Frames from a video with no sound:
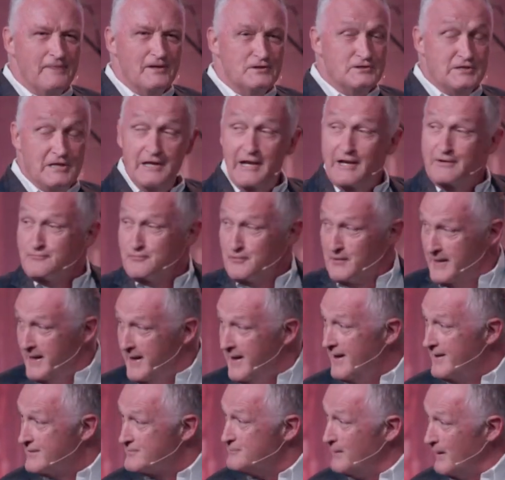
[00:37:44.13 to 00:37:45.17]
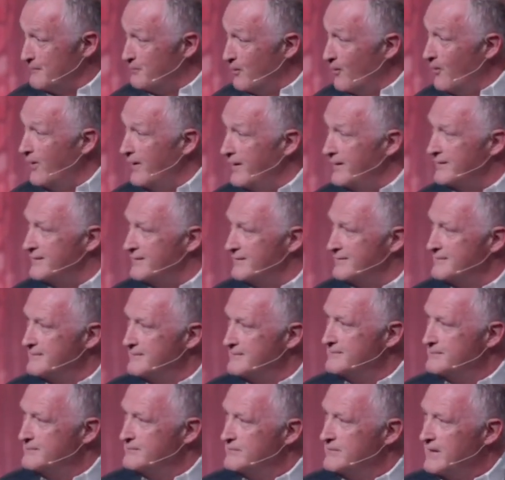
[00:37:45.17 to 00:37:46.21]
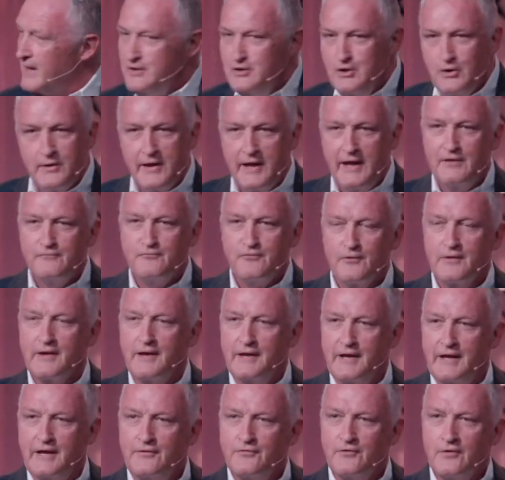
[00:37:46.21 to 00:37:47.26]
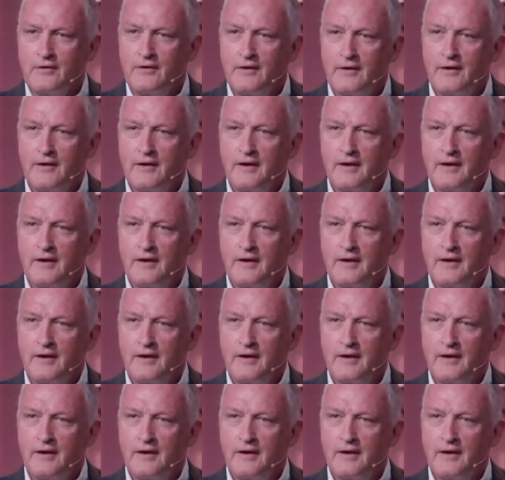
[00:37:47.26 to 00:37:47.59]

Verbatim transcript: She didn't forget, my point. And you can't forget either.